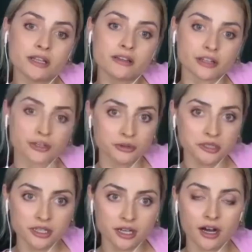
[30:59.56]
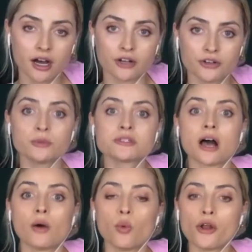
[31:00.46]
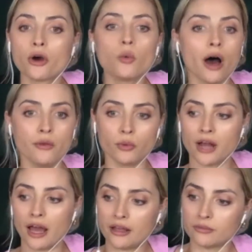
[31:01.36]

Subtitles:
literally it was 101 when I